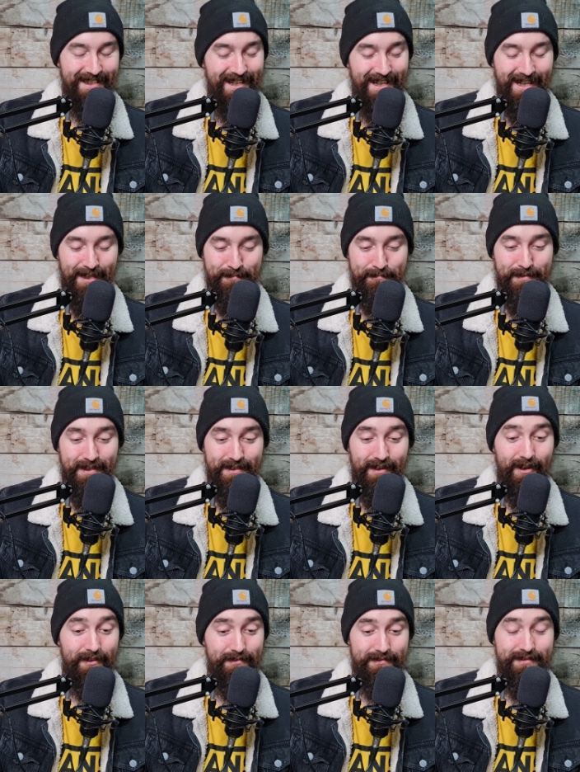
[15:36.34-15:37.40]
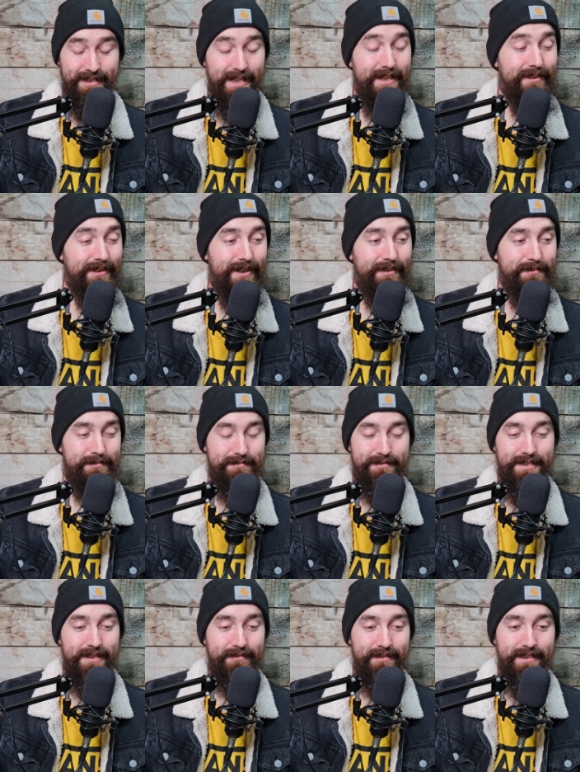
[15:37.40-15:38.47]
Um, but I'll yeah, I'll
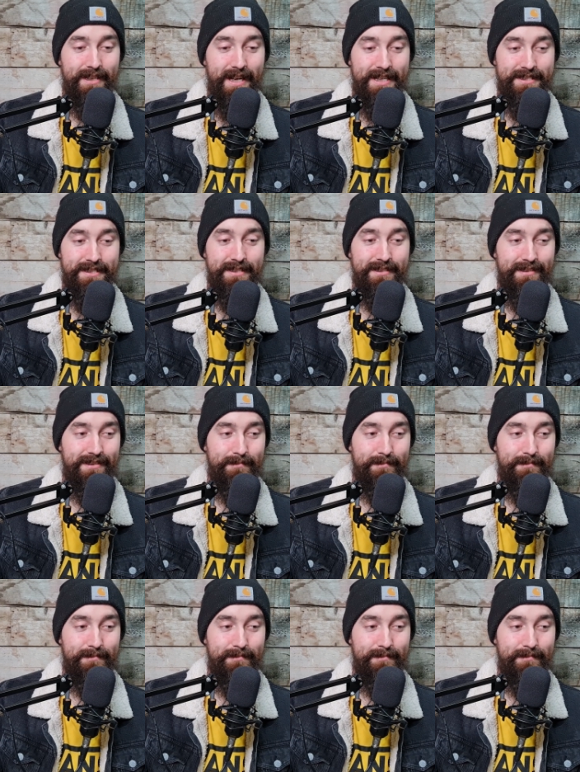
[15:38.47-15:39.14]
definitely actually.